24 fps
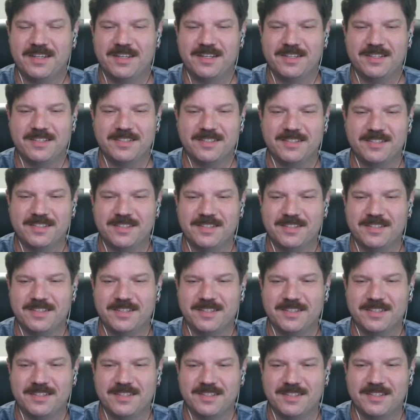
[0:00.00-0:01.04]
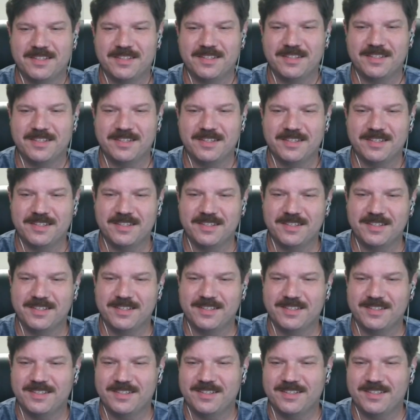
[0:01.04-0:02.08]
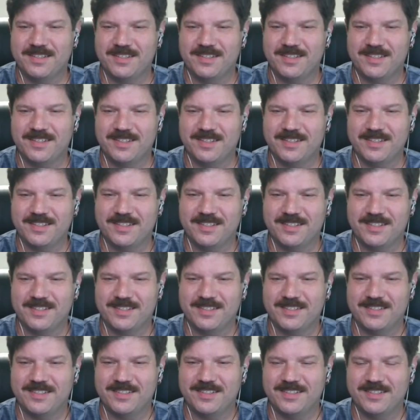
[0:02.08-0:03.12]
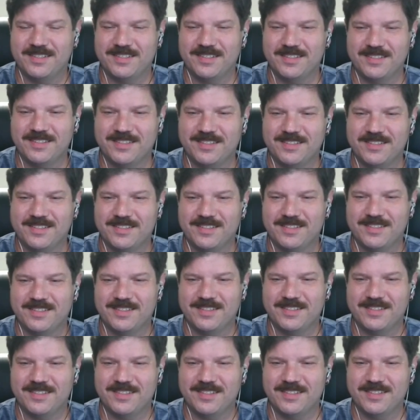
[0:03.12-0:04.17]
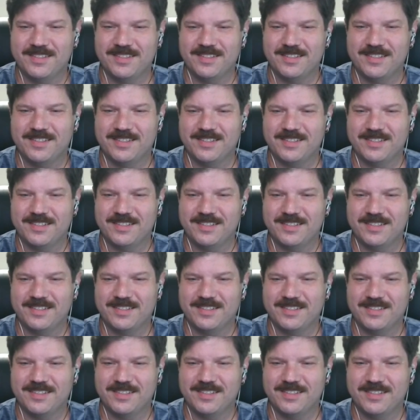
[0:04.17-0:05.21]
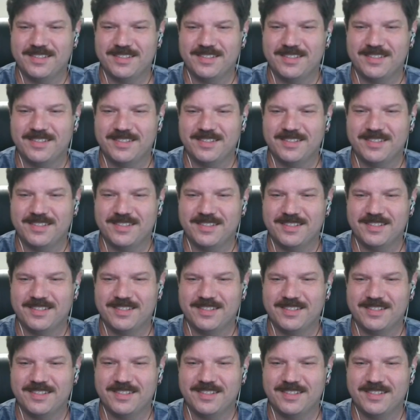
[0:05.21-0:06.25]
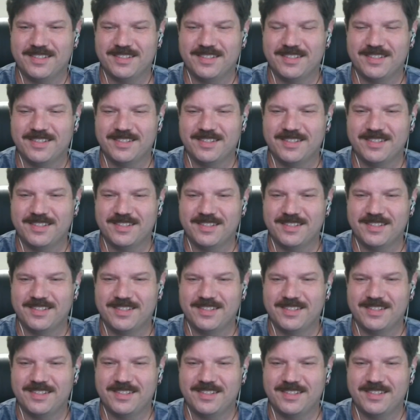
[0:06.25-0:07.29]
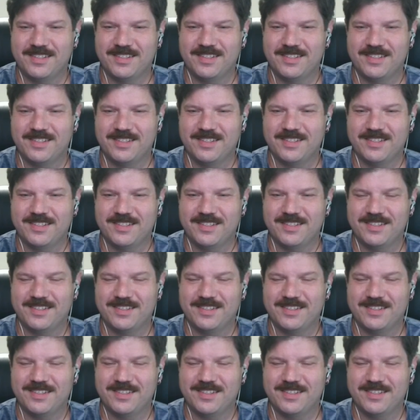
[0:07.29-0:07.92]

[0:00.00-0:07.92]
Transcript: (not speaking)